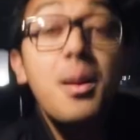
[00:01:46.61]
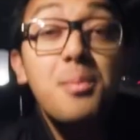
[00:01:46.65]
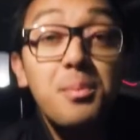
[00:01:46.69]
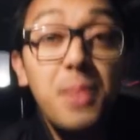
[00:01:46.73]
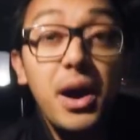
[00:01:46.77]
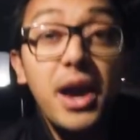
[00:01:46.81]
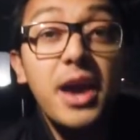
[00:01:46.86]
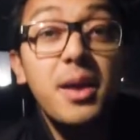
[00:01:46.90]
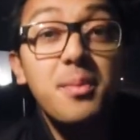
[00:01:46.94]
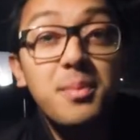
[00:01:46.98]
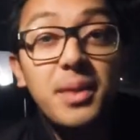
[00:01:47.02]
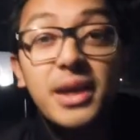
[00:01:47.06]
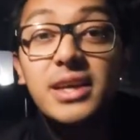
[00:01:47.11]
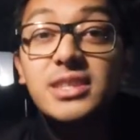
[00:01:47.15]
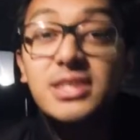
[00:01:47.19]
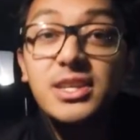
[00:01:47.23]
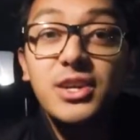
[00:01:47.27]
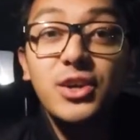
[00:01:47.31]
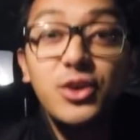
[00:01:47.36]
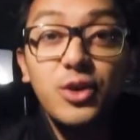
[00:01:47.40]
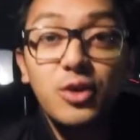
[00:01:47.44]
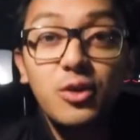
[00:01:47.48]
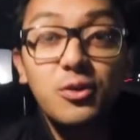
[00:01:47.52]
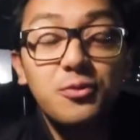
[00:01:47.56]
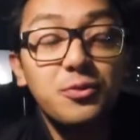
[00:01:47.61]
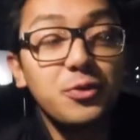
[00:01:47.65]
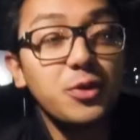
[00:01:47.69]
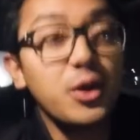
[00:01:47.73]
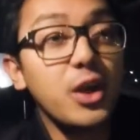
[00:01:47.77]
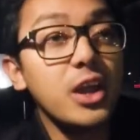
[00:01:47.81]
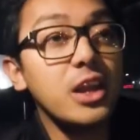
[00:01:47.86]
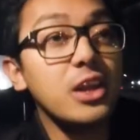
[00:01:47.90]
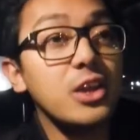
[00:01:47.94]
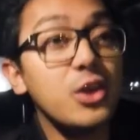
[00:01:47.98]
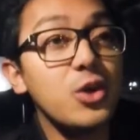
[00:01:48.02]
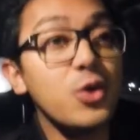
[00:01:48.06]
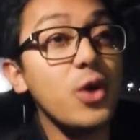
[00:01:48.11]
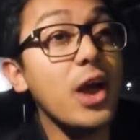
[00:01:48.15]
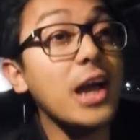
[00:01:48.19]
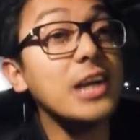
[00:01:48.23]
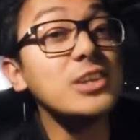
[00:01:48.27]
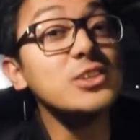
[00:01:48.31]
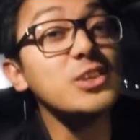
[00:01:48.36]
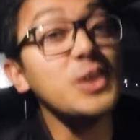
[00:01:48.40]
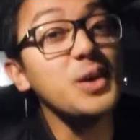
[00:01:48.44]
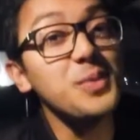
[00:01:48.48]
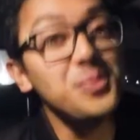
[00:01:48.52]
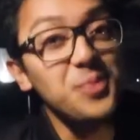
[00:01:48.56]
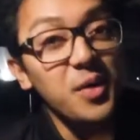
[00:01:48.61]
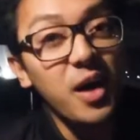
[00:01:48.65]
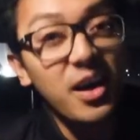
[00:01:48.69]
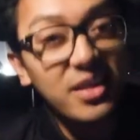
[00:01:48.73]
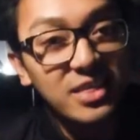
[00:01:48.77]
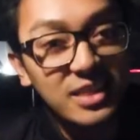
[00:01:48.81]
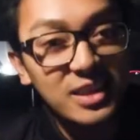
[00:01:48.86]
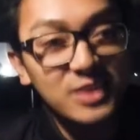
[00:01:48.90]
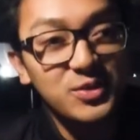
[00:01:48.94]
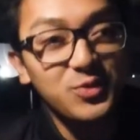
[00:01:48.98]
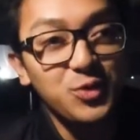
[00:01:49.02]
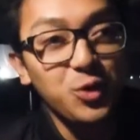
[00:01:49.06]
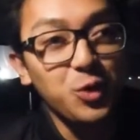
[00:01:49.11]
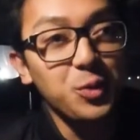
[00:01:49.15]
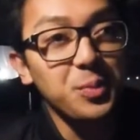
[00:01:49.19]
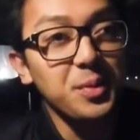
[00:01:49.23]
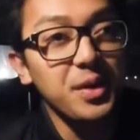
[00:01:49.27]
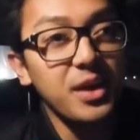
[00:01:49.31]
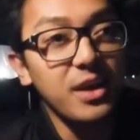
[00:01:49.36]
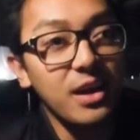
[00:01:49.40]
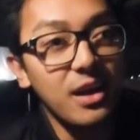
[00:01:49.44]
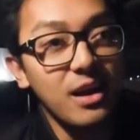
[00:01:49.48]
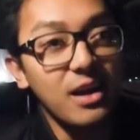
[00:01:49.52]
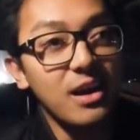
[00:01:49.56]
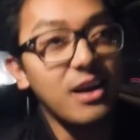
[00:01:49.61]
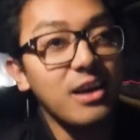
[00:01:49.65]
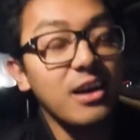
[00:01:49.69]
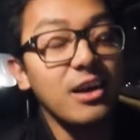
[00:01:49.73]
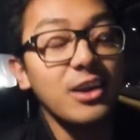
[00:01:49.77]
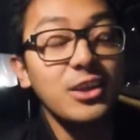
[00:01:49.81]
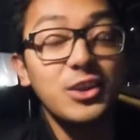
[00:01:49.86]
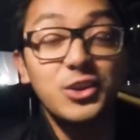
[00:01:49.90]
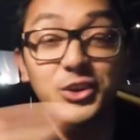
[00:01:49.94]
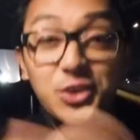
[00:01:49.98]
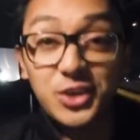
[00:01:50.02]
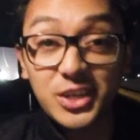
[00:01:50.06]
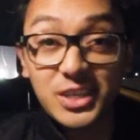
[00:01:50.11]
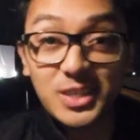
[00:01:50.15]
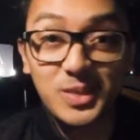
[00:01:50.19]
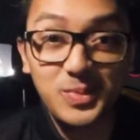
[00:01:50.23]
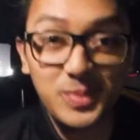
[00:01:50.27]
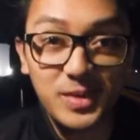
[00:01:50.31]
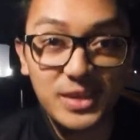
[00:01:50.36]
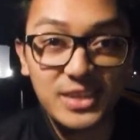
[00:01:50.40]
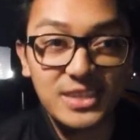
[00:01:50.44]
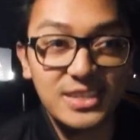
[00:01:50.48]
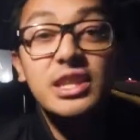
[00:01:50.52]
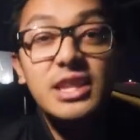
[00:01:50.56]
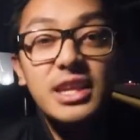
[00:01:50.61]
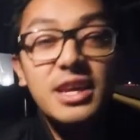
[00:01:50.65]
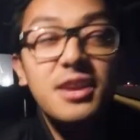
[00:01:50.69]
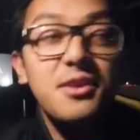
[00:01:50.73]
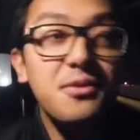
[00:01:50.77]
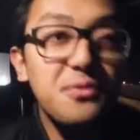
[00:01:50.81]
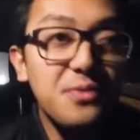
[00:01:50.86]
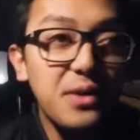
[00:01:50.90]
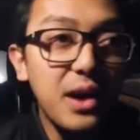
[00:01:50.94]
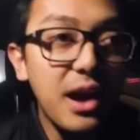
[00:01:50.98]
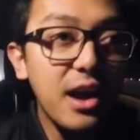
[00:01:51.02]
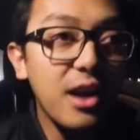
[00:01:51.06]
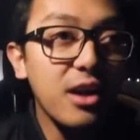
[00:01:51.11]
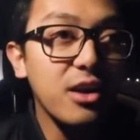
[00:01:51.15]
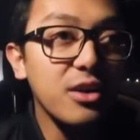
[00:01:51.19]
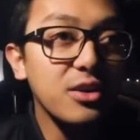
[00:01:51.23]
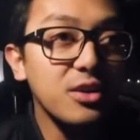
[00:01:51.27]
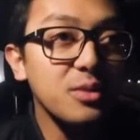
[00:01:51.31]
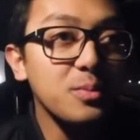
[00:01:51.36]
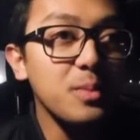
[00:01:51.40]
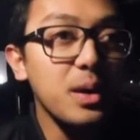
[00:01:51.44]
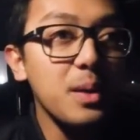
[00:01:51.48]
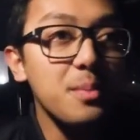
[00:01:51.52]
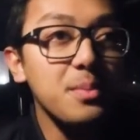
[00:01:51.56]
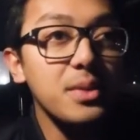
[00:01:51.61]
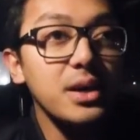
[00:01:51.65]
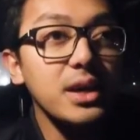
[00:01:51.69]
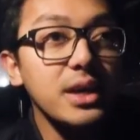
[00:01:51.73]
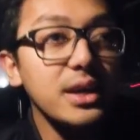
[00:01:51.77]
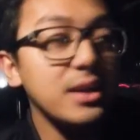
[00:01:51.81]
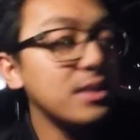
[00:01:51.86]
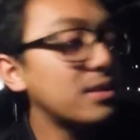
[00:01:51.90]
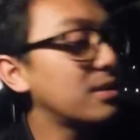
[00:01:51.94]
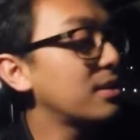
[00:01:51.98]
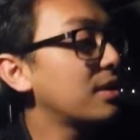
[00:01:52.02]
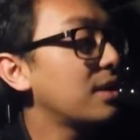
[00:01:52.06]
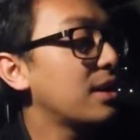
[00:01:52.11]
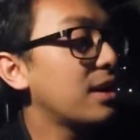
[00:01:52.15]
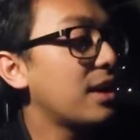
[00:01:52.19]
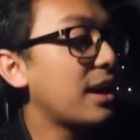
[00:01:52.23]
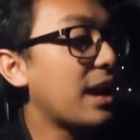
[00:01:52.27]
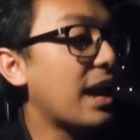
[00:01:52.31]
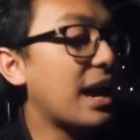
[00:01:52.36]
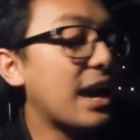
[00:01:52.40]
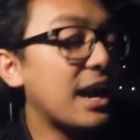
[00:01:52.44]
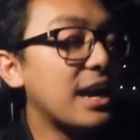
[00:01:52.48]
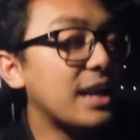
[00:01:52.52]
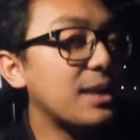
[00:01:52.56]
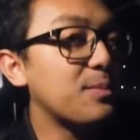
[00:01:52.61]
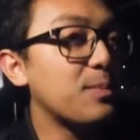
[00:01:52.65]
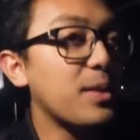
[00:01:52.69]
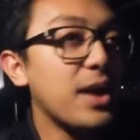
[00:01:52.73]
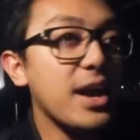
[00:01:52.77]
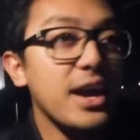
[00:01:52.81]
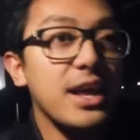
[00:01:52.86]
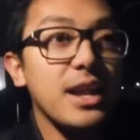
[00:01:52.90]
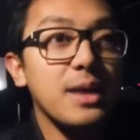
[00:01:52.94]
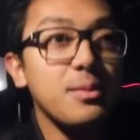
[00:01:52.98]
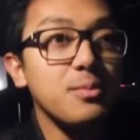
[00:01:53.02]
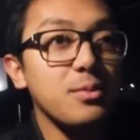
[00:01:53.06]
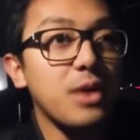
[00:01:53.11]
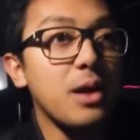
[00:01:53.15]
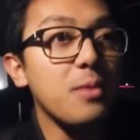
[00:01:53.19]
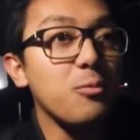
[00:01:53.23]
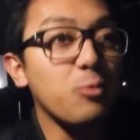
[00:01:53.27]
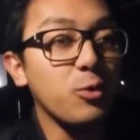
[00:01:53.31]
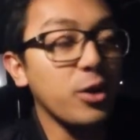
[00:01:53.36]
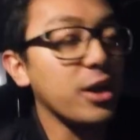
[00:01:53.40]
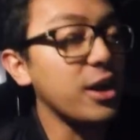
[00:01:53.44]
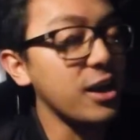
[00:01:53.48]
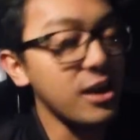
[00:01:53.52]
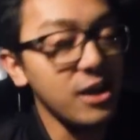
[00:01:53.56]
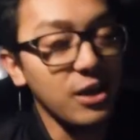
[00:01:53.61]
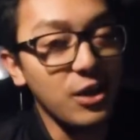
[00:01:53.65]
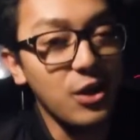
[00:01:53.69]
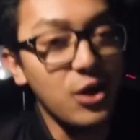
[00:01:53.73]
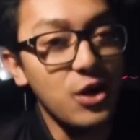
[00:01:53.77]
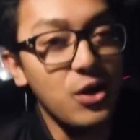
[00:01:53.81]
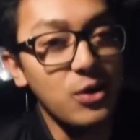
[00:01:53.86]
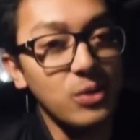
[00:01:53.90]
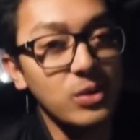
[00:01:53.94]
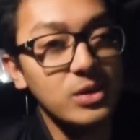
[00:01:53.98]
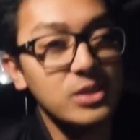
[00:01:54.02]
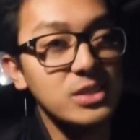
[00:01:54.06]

My amazing girlfriend, who actually bought this for me uh, on Christmas, lit a fire under my butt, and man, I'm, I'm ready to go.